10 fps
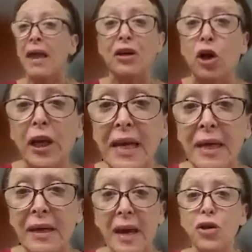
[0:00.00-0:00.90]

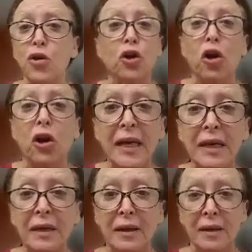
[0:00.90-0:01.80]
colleague and your
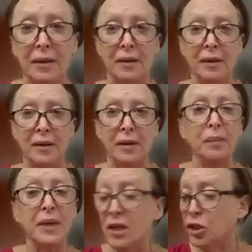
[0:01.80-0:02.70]
colleague,
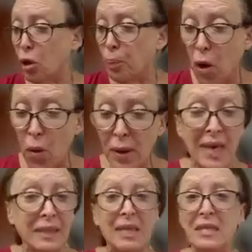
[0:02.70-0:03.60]
because all poets
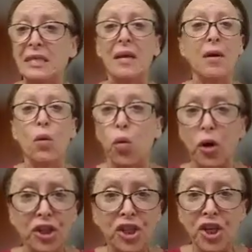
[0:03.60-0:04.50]
have this
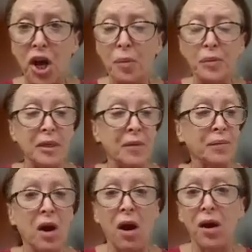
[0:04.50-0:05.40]
workshops,
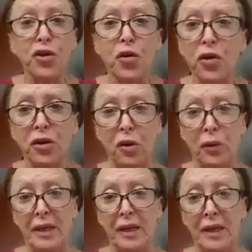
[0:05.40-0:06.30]
are your
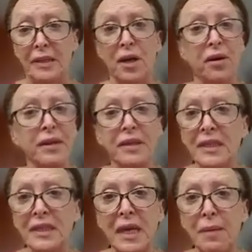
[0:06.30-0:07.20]
colleagues, are in the
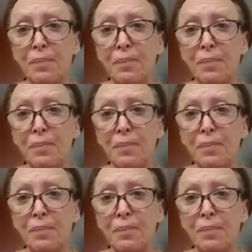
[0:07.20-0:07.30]
same